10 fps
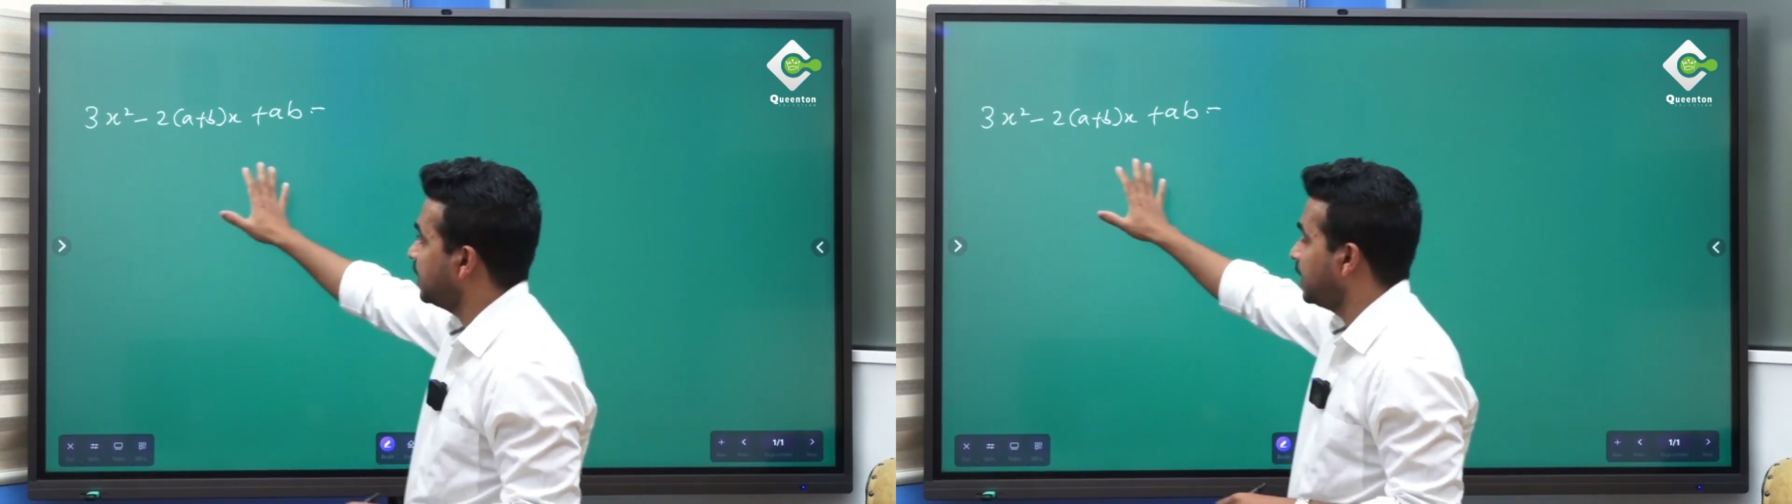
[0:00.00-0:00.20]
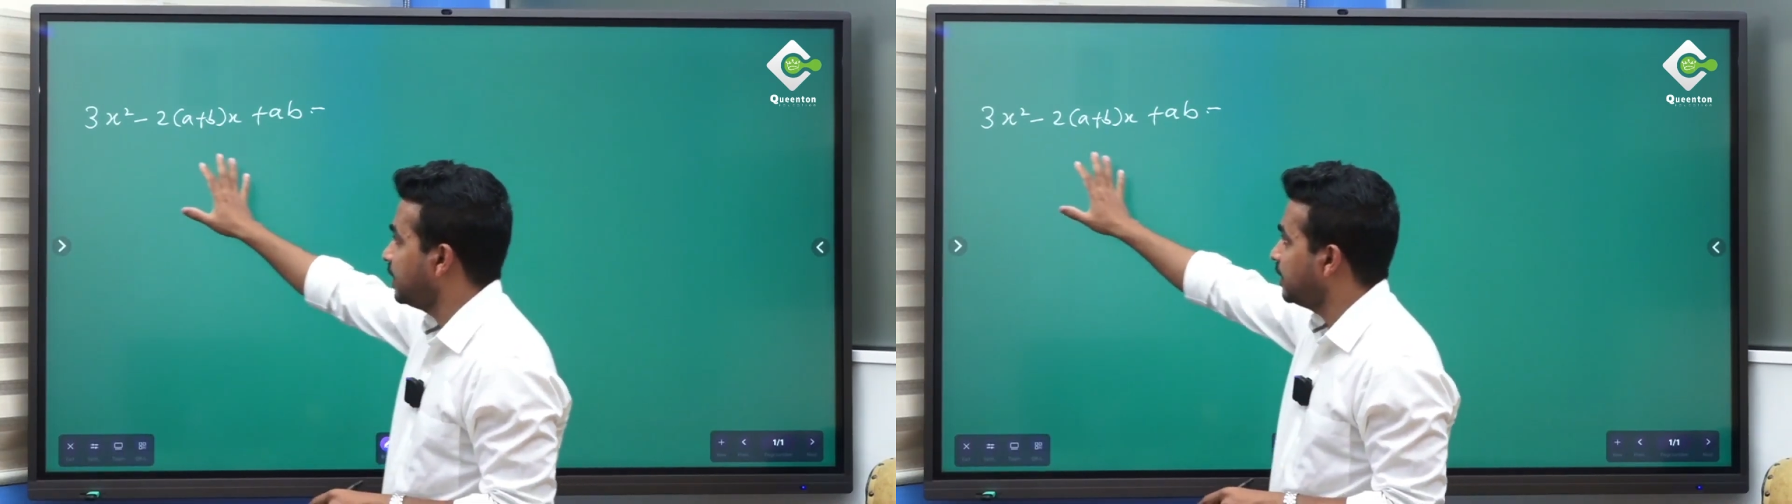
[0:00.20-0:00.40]

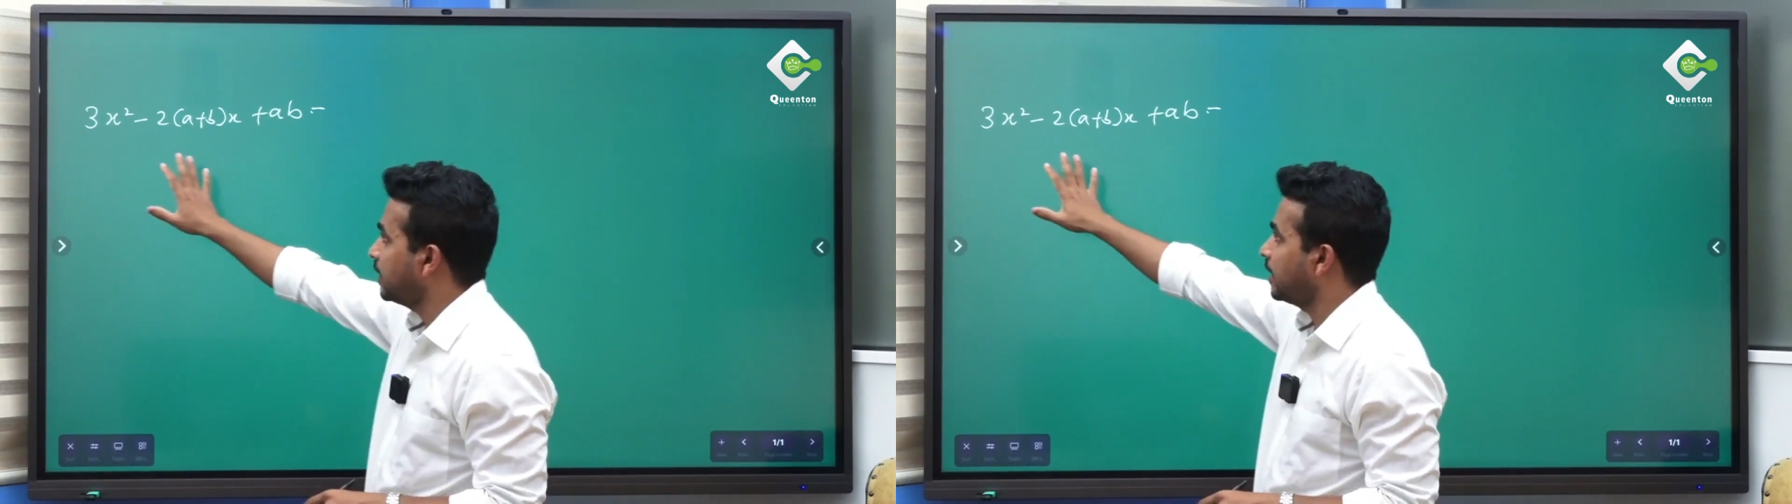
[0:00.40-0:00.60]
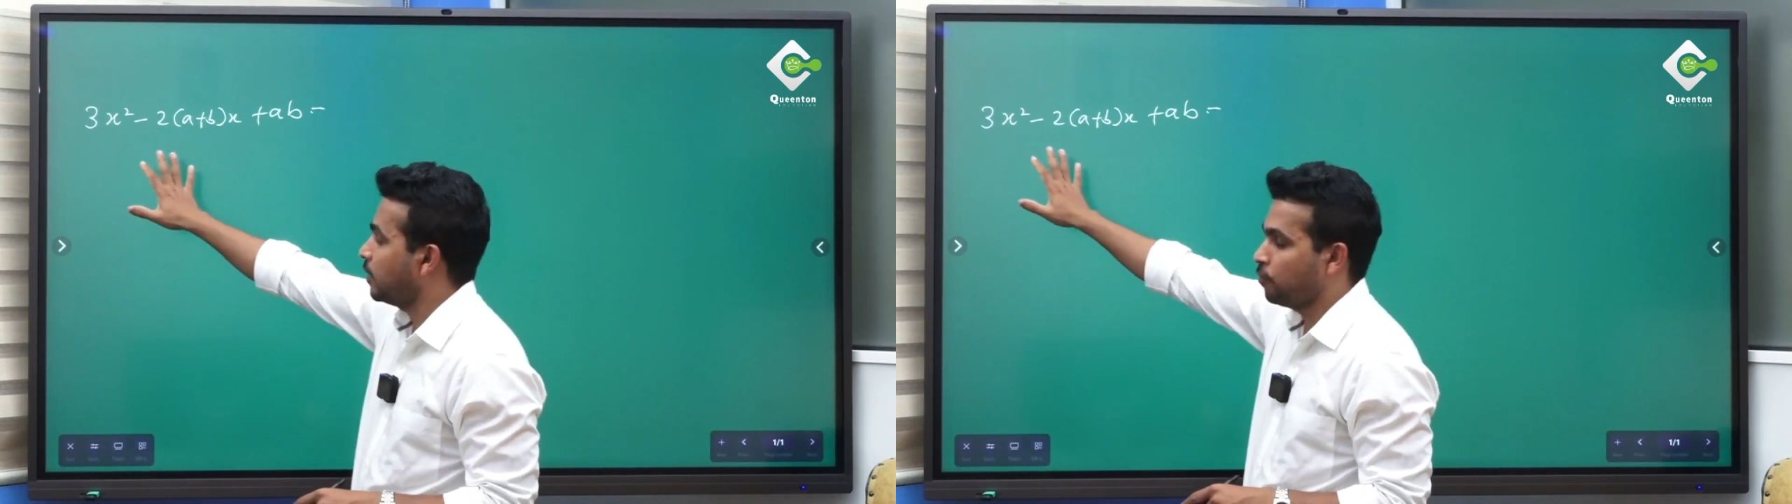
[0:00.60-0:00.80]
in the
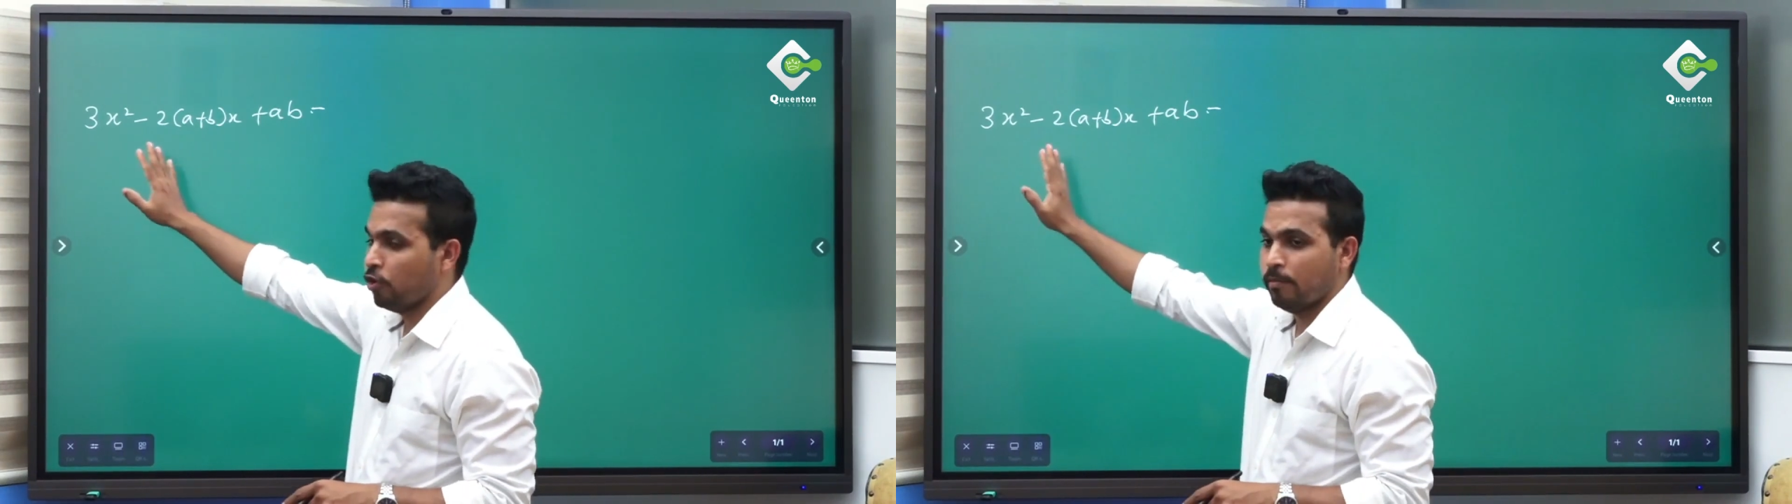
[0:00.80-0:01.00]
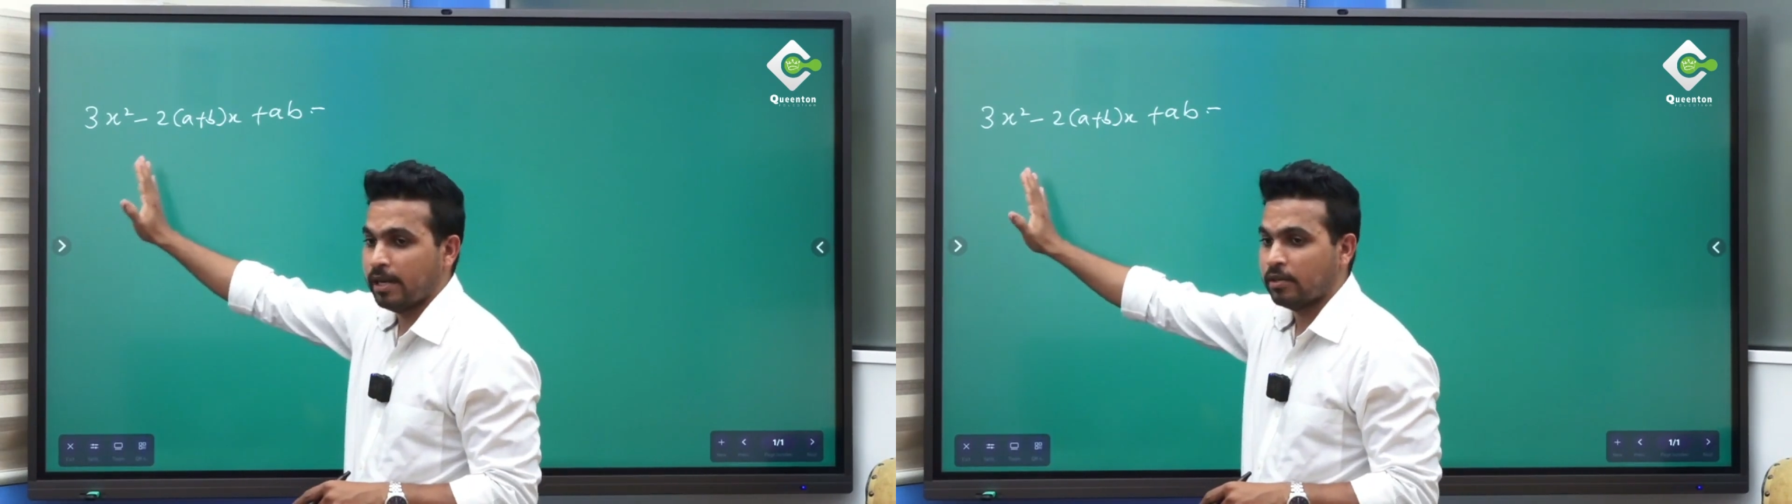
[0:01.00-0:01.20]
correct
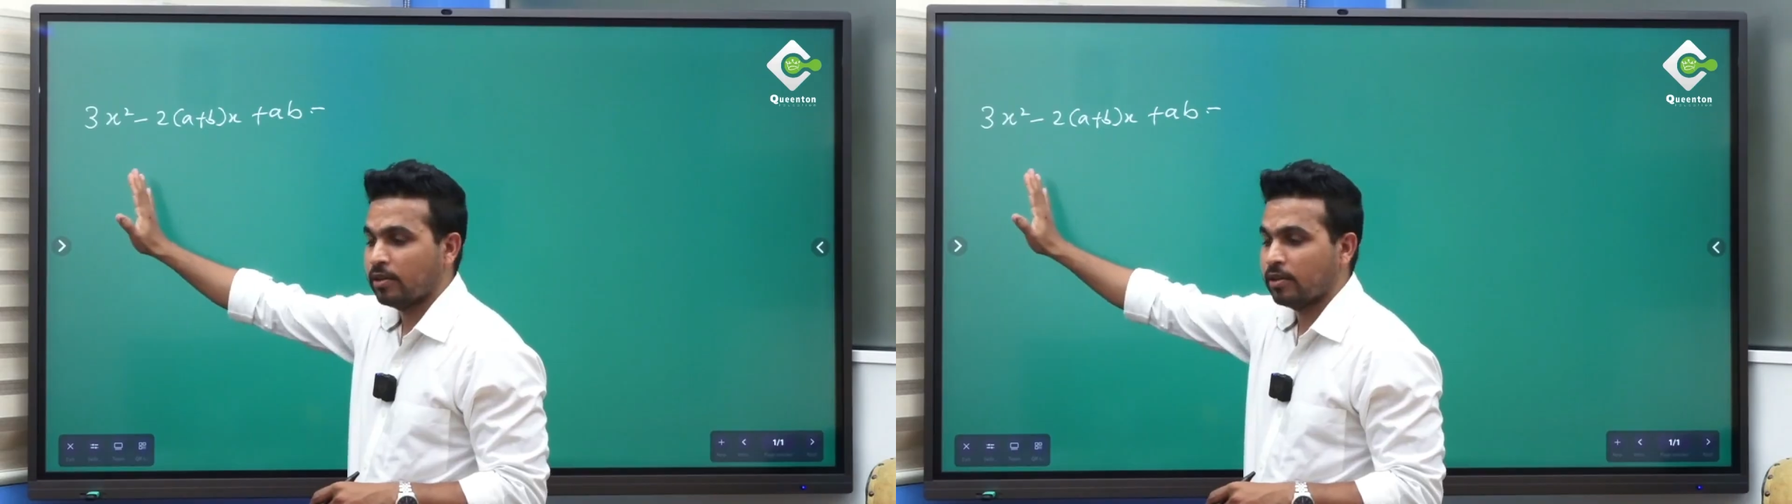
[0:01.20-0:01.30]
format.